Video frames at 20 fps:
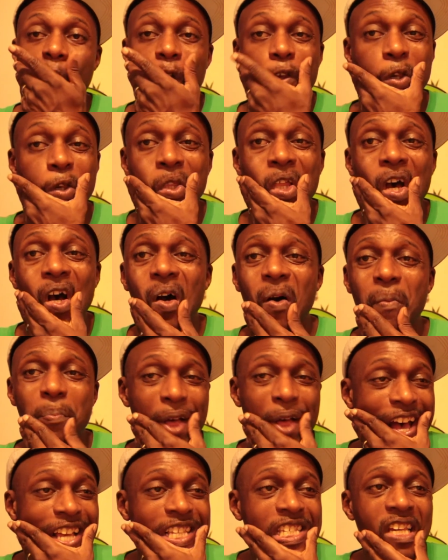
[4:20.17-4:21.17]
You know,
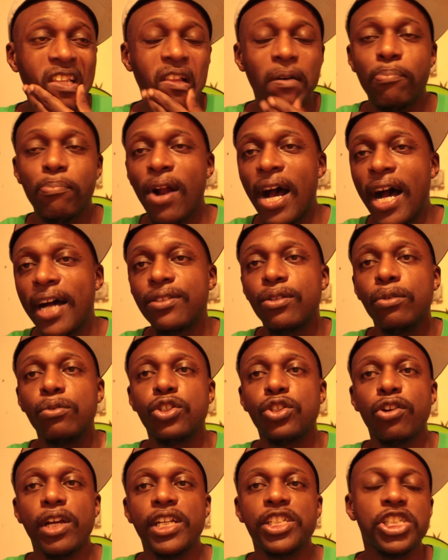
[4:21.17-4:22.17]
I seen LeBron do
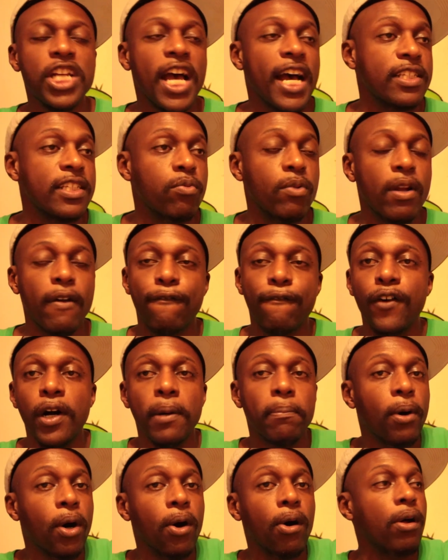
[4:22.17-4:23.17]
trick shots with a
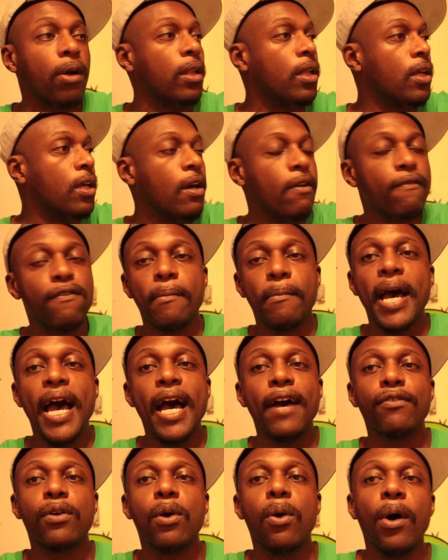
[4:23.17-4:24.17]
football from
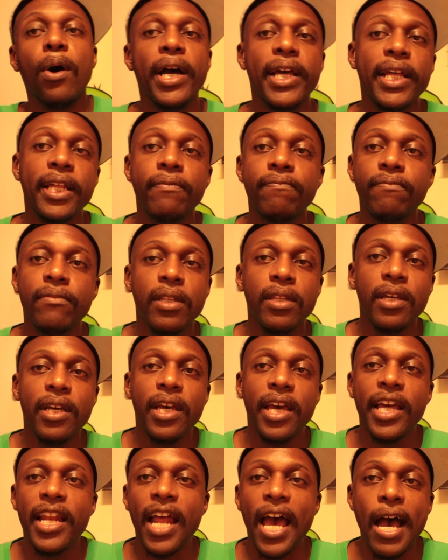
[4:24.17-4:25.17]
half court and
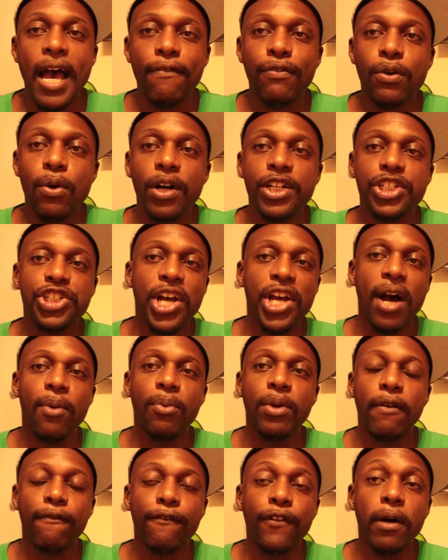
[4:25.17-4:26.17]
hit a half court shot
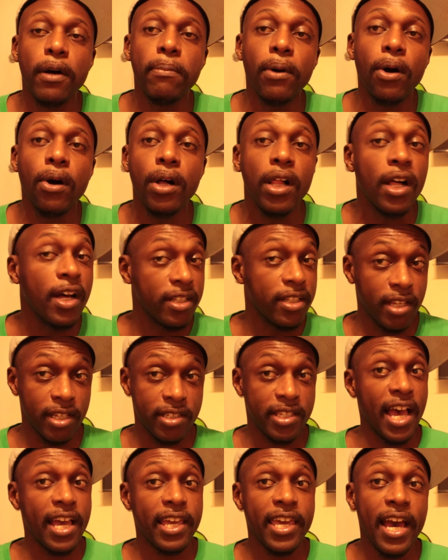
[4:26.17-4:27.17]
with a football. Does
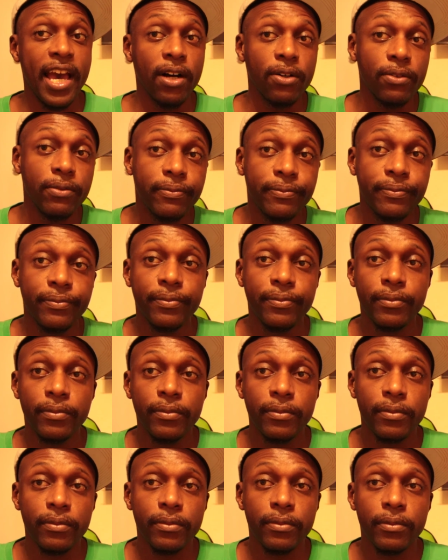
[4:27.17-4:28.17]
that count?
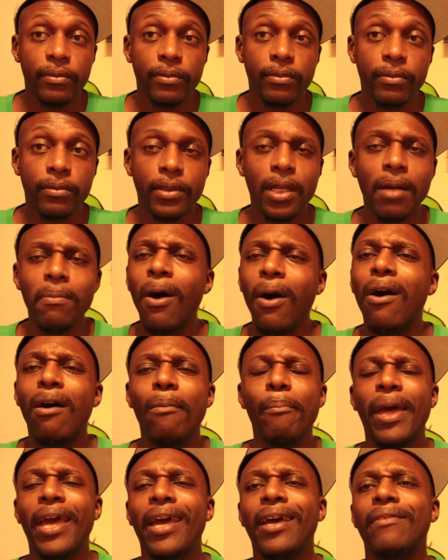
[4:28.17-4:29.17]
Come on,
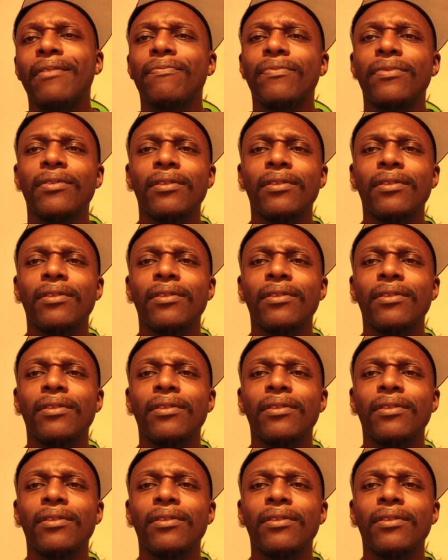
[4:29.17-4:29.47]
man.